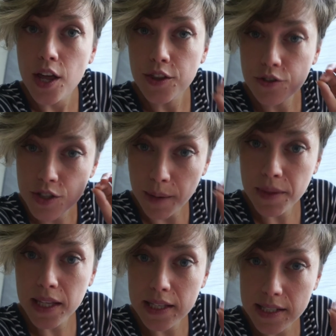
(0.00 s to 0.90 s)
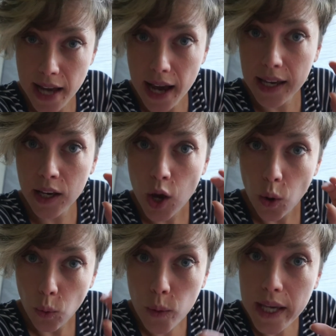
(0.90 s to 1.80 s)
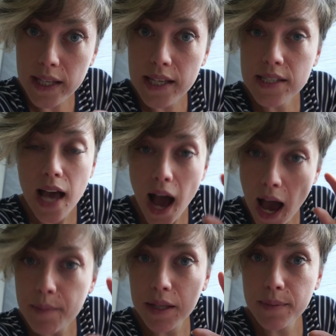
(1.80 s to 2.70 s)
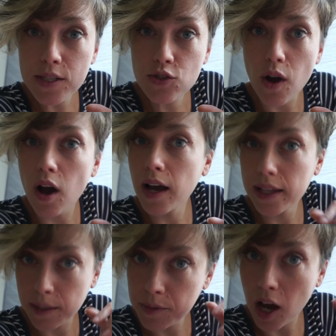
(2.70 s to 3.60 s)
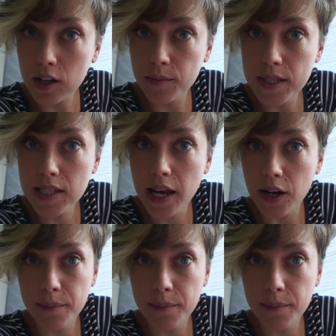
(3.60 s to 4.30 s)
there's something that's attacking weakness, I'm going to be strong and I'm not going to be scared.